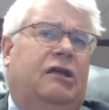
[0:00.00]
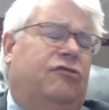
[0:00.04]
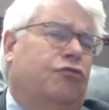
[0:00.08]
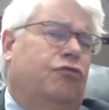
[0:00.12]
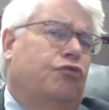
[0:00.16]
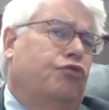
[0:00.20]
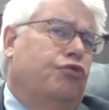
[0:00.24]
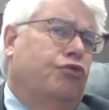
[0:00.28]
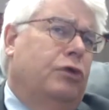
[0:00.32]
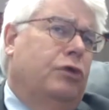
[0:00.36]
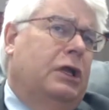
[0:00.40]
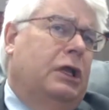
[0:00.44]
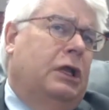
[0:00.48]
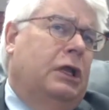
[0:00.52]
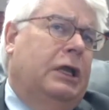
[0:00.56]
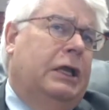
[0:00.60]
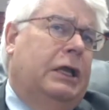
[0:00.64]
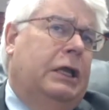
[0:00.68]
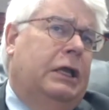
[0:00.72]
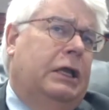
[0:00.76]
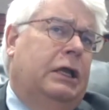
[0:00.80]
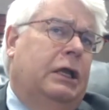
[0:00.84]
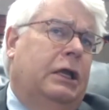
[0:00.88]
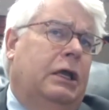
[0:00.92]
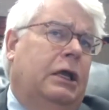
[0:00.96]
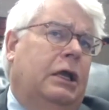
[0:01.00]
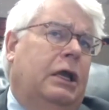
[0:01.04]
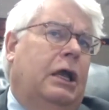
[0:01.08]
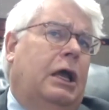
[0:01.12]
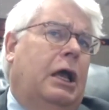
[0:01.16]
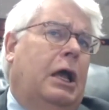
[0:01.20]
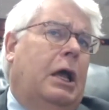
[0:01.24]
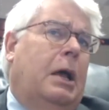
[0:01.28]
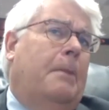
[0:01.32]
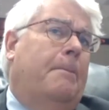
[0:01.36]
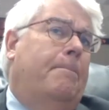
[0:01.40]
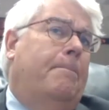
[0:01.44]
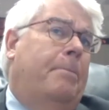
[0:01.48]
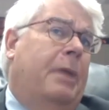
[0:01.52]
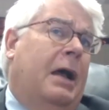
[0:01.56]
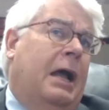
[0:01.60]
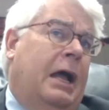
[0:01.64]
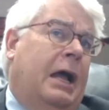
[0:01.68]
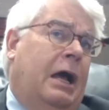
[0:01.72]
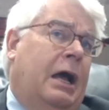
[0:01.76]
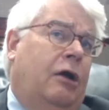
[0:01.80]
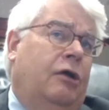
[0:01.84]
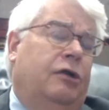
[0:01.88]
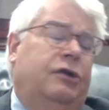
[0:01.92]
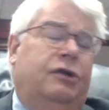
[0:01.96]
really
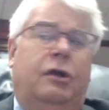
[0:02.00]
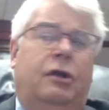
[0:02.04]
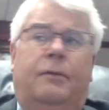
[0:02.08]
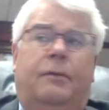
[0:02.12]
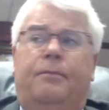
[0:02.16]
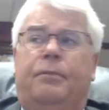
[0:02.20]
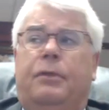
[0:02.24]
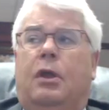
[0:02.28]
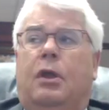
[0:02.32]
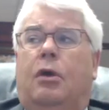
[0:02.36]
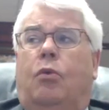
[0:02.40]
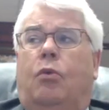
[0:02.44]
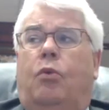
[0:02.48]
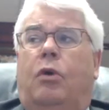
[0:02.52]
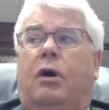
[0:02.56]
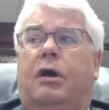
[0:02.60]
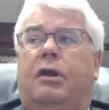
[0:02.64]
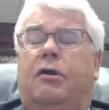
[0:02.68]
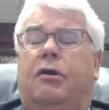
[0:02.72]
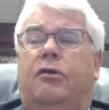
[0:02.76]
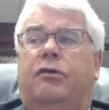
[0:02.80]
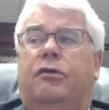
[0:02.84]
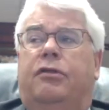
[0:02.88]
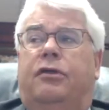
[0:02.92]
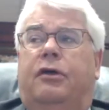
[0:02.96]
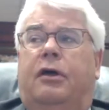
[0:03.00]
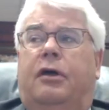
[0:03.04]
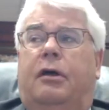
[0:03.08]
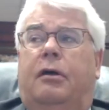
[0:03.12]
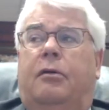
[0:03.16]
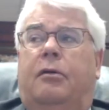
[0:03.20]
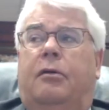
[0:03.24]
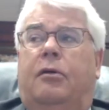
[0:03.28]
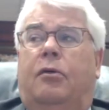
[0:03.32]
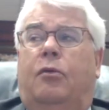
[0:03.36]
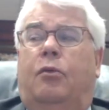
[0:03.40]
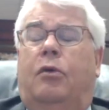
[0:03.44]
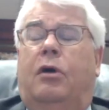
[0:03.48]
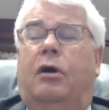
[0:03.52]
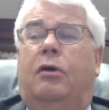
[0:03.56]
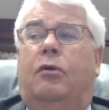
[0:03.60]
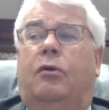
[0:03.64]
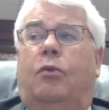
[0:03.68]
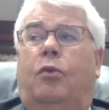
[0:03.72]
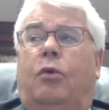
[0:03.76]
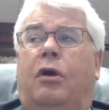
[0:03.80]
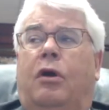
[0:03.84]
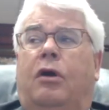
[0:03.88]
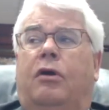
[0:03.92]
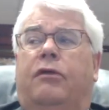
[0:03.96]
about? Where are the
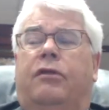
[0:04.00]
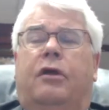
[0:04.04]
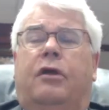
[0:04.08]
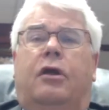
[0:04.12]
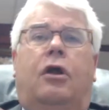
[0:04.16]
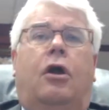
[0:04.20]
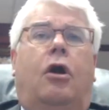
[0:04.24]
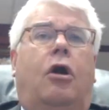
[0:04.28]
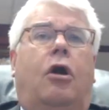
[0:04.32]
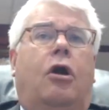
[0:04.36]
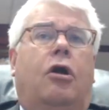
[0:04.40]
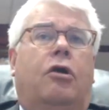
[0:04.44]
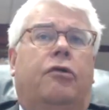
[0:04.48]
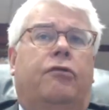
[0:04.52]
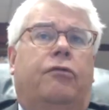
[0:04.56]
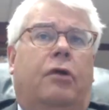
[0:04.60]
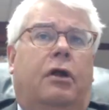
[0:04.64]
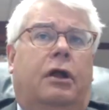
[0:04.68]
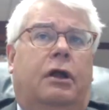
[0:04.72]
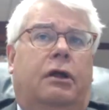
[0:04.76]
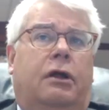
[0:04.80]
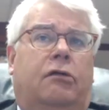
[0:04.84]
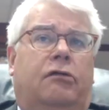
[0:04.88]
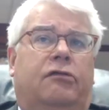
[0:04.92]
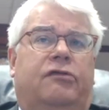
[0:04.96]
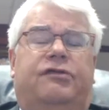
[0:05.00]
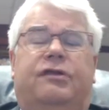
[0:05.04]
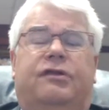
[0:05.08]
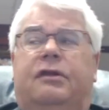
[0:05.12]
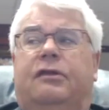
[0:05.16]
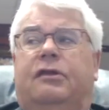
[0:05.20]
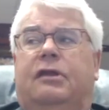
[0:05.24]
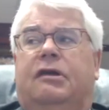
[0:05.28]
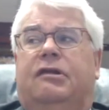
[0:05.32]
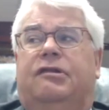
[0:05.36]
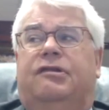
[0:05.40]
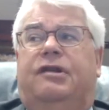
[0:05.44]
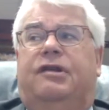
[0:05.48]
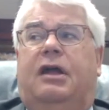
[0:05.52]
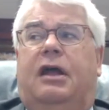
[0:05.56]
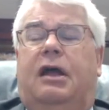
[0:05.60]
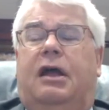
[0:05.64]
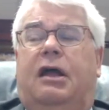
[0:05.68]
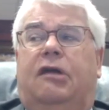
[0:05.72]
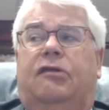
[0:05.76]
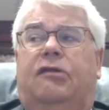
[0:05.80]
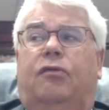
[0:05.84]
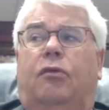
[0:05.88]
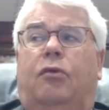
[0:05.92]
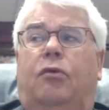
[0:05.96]
guardrails in this
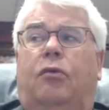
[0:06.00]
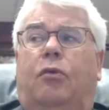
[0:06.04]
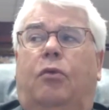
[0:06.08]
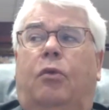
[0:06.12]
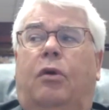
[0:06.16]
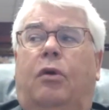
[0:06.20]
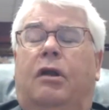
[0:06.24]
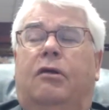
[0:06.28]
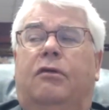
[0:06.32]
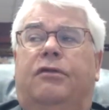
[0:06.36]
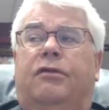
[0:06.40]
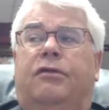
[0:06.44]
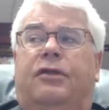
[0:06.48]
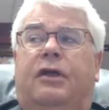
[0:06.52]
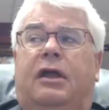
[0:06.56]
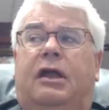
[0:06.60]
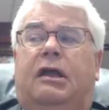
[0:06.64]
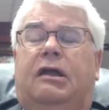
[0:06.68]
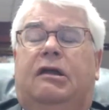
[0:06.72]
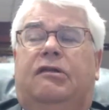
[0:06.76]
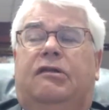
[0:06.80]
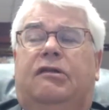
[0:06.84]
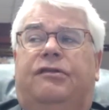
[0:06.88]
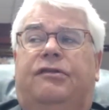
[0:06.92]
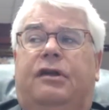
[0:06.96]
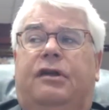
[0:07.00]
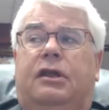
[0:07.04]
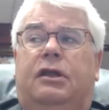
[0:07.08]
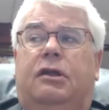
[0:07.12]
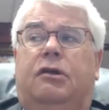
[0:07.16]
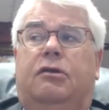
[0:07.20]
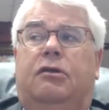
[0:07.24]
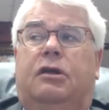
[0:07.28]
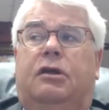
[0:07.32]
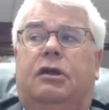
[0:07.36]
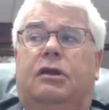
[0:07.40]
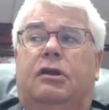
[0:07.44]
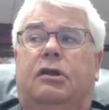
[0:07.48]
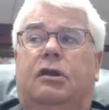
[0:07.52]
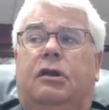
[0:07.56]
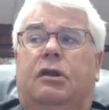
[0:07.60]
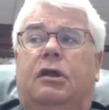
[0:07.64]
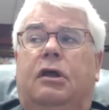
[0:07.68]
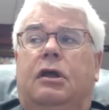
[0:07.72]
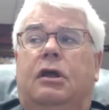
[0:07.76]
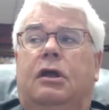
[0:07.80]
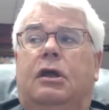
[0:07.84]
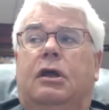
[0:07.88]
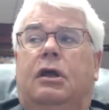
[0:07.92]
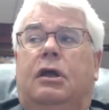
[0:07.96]
case? What are things that you can
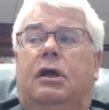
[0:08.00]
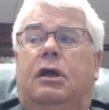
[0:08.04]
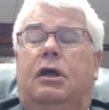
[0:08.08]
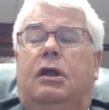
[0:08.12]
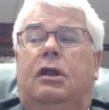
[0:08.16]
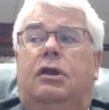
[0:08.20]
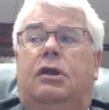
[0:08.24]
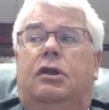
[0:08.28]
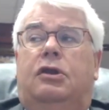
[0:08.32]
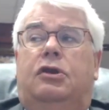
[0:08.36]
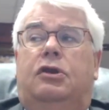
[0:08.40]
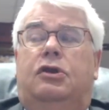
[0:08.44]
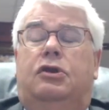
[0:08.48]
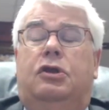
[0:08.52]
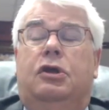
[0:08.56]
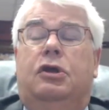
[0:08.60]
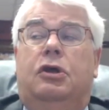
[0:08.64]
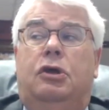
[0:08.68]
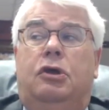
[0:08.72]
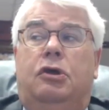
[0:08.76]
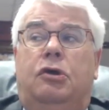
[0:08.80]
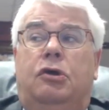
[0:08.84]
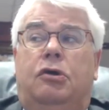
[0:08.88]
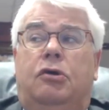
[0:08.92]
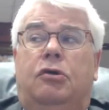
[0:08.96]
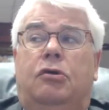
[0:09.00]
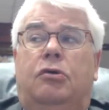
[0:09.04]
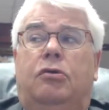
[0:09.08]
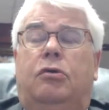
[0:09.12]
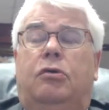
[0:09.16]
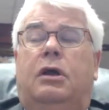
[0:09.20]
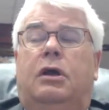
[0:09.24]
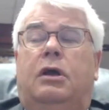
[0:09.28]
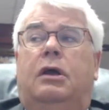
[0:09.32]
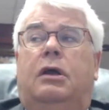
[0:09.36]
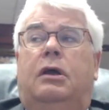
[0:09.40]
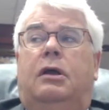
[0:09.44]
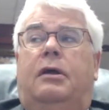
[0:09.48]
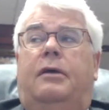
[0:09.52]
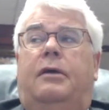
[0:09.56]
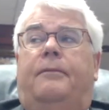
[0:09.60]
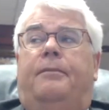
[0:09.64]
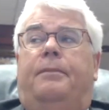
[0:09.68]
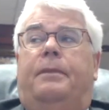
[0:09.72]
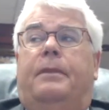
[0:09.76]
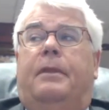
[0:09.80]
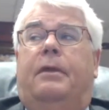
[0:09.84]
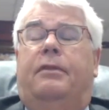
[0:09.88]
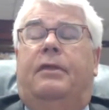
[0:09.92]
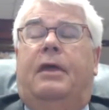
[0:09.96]
do
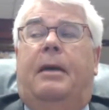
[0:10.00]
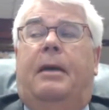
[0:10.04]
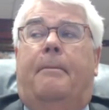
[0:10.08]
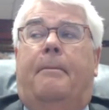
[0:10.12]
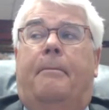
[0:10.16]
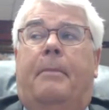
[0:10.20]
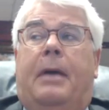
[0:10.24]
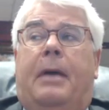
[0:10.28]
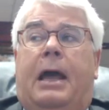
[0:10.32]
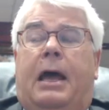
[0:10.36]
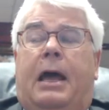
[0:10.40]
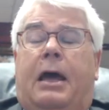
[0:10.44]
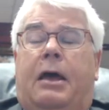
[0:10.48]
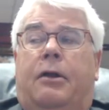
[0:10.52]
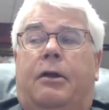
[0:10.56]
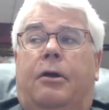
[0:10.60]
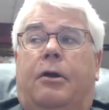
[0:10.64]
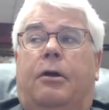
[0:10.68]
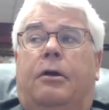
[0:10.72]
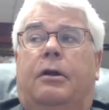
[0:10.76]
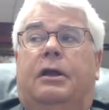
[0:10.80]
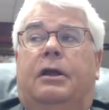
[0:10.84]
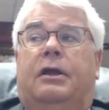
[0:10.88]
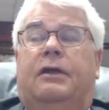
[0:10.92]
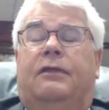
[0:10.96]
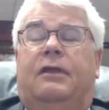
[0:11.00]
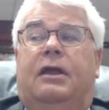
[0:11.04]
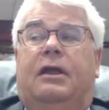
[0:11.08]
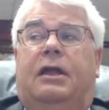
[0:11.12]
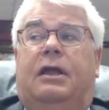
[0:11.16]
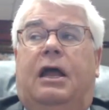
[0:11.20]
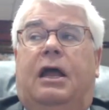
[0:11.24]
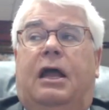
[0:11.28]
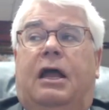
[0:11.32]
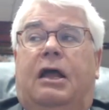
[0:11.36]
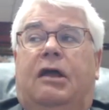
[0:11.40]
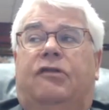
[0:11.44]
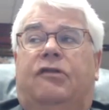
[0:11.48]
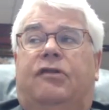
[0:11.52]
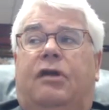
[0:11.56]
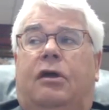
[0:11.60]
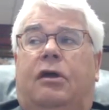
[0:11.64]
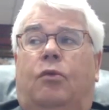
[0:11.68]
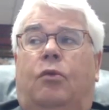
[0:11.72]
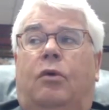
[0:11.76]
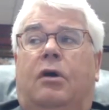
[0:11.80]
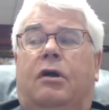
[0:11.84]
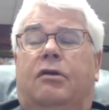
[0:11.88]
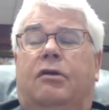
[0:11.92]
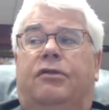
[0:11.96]
that matter in the case?
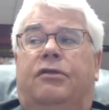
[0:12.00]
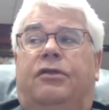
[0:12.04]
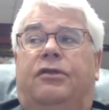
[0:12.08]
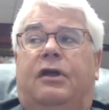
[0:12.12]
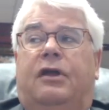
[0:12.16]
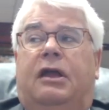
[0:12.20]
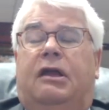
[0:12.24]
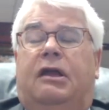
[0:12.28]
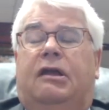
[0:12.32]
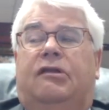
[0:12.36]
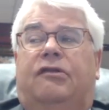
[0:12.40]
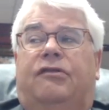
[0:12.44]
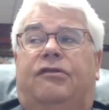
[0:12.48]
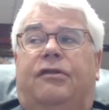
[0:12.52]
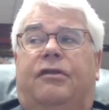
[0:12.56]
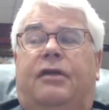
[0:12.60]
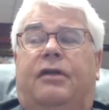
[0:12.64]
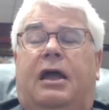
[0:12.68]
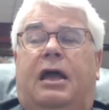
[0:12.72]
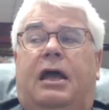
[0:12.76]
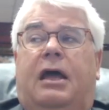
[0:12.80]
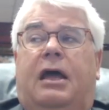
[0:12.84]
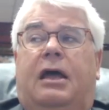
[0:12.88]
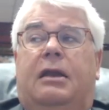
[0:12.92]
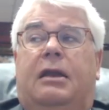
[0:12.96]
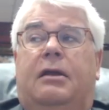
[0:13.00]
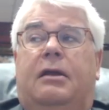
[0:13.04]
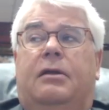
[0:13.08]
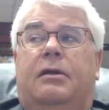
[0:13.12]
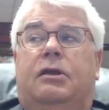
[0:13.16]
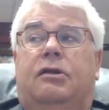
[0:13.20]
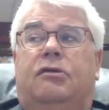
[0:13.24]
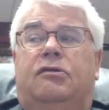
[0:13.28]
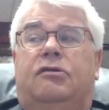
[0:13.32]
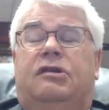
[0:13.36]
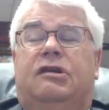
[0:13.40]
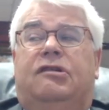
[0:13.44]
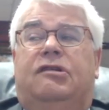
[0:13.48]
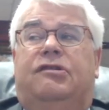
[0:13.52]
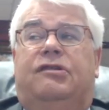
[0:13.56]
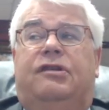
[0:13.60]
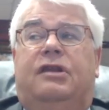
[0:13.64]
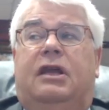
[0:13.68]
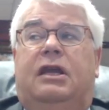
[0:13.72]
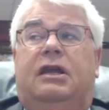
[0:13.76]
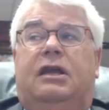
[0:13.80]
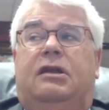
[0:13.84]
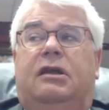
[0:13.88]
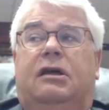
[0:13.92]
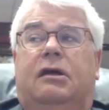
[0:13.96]
And what are things that you just
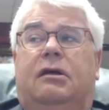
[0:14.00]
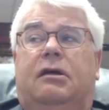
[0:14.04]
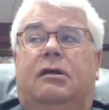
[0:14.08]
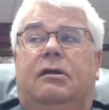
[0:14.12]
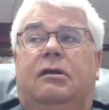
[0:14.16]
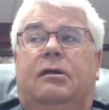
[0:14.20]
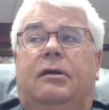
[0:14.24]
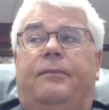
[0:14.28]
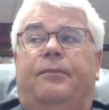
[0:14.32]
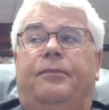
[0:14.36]
need to